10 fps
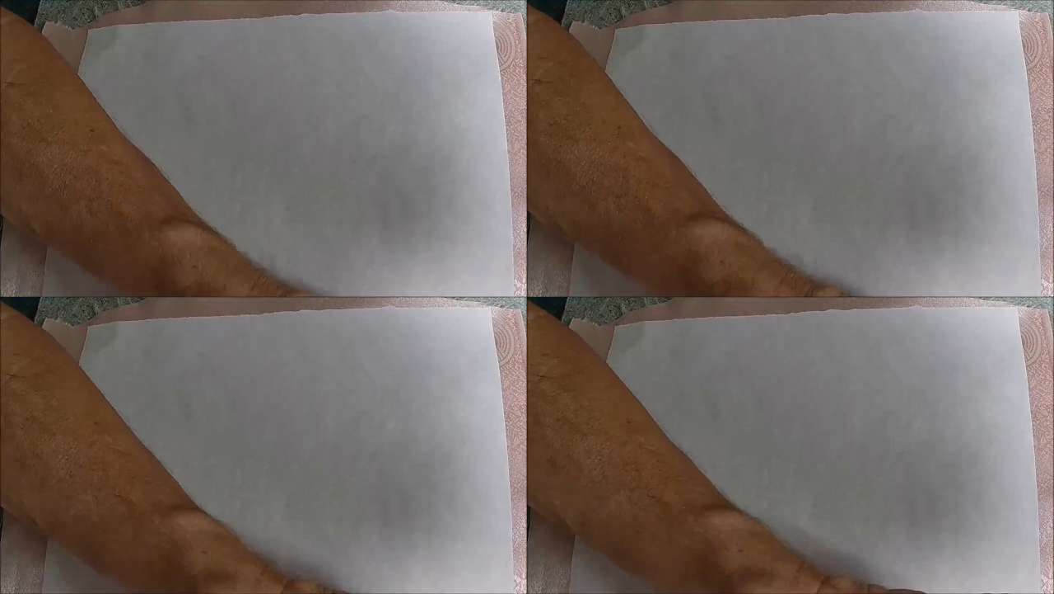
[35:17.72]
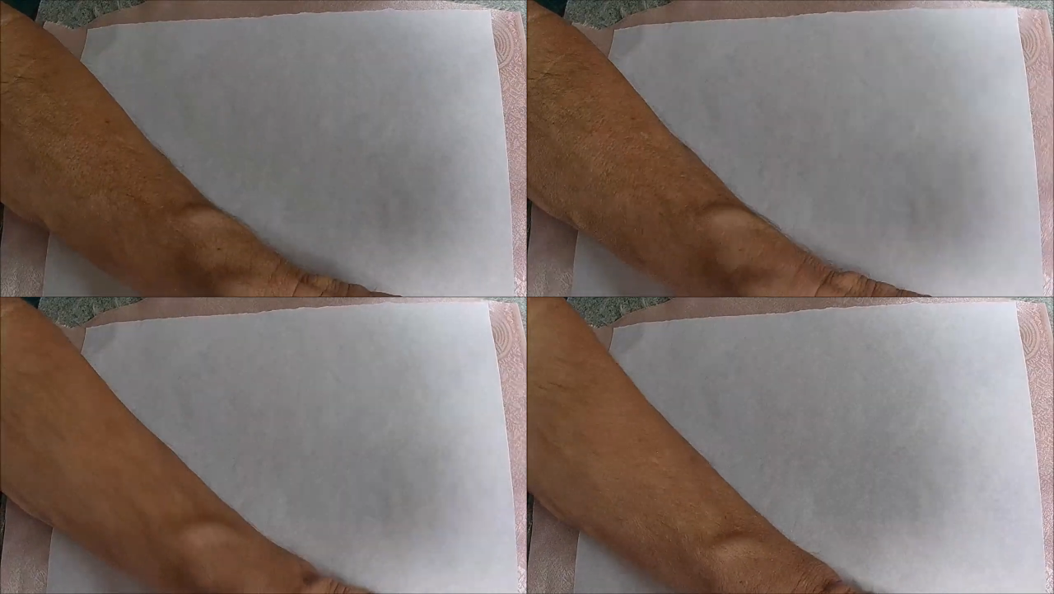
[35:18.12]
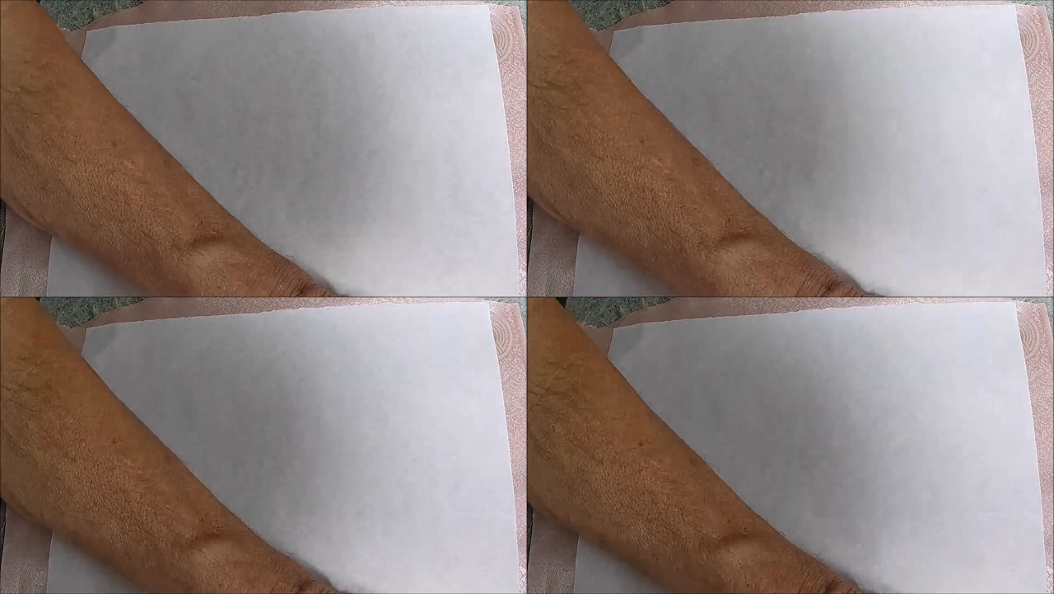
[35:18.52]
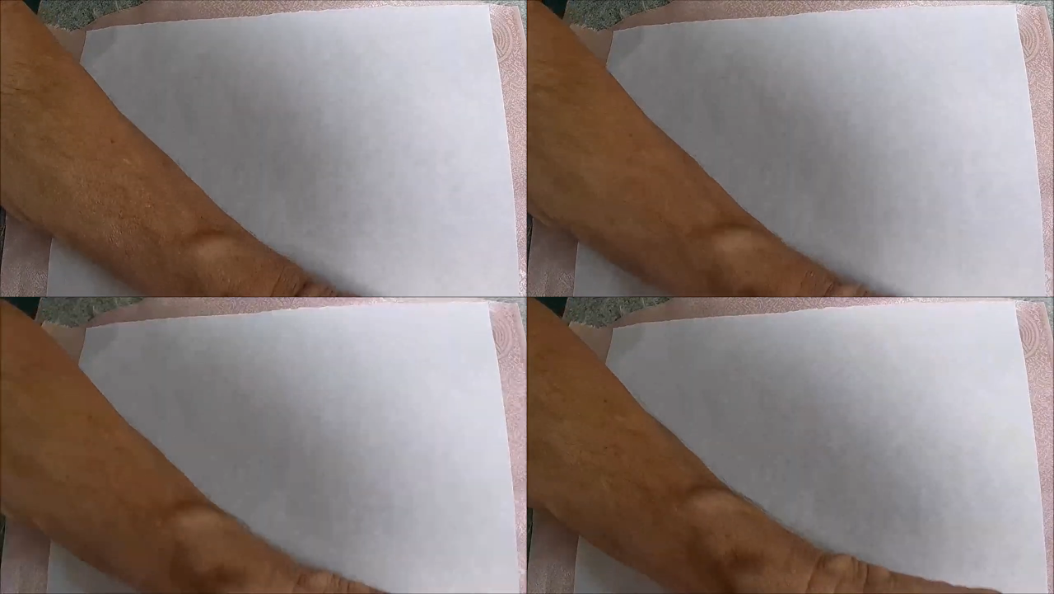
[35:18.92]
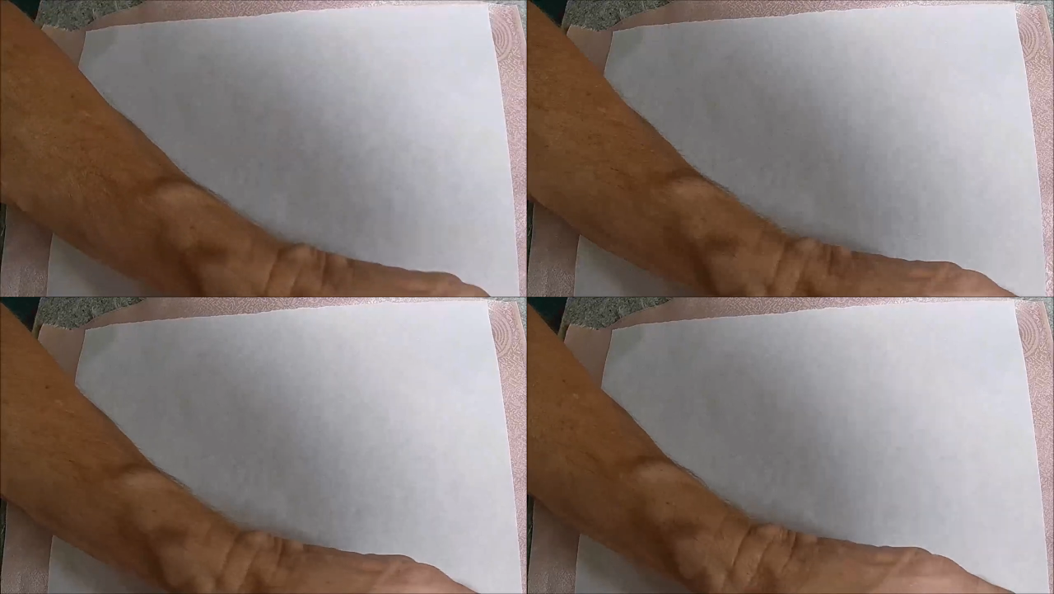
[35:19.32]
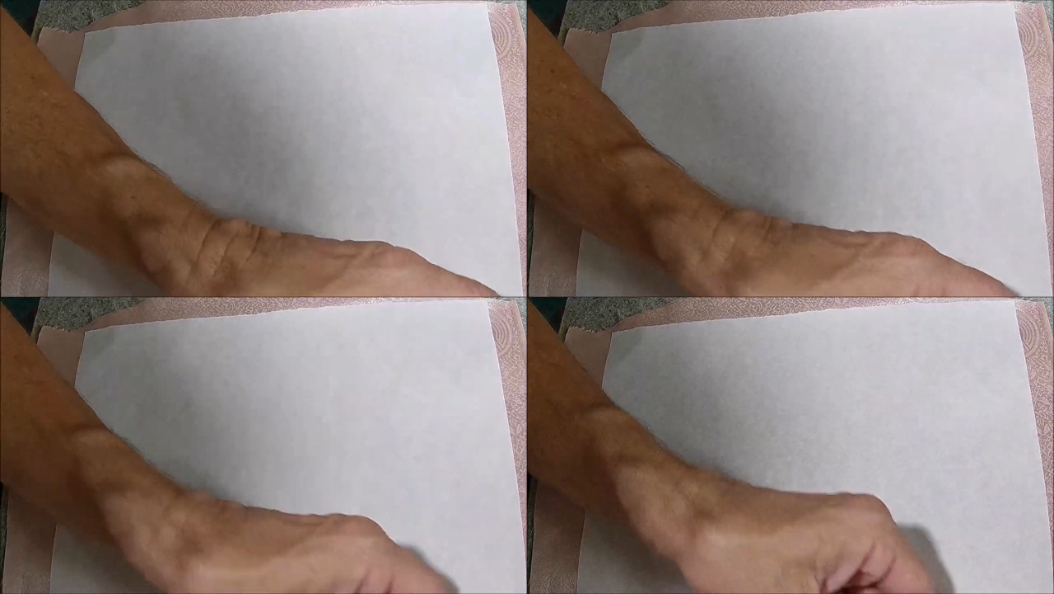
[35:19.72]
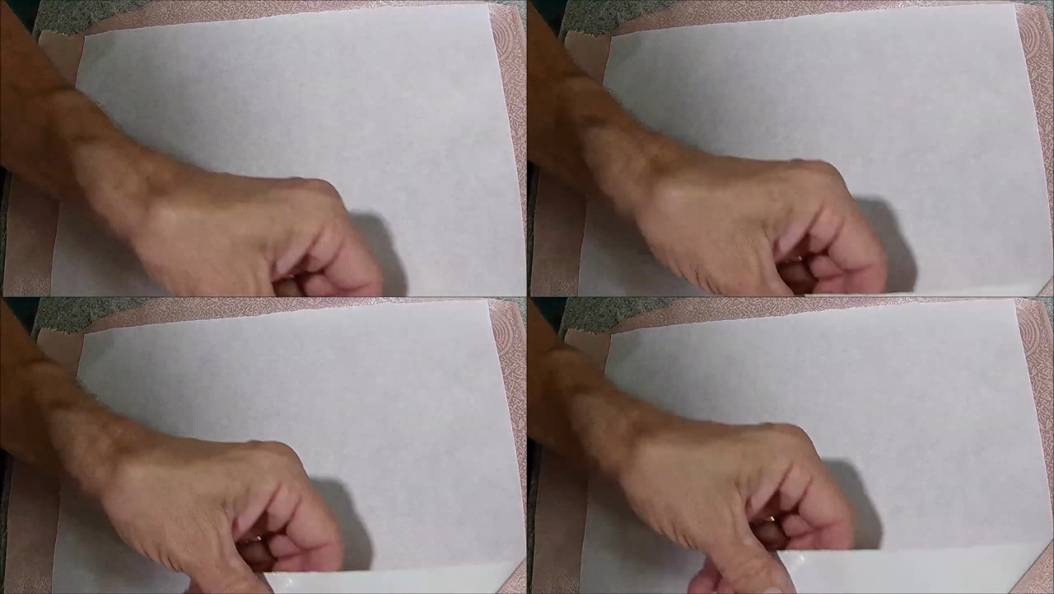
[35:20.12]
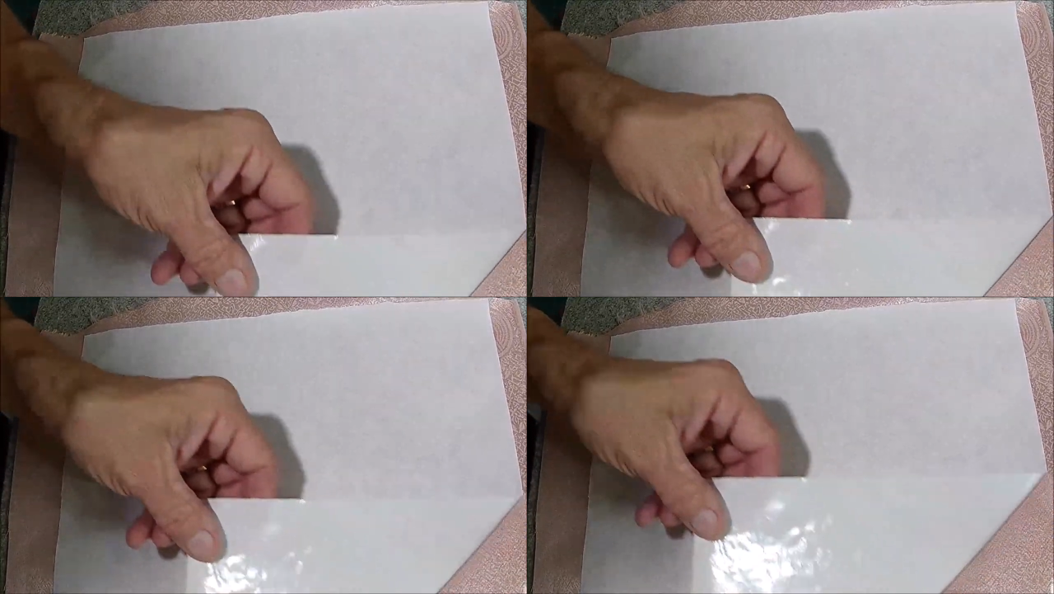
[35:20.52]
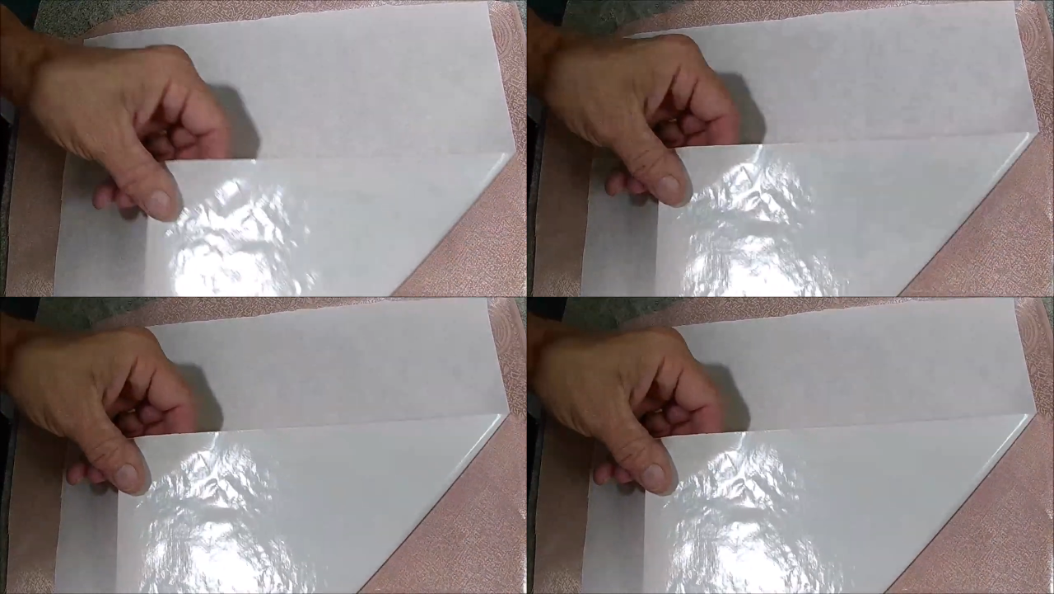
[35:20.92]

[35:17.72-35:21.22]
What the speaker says: No face is visible, so there are no lips to read.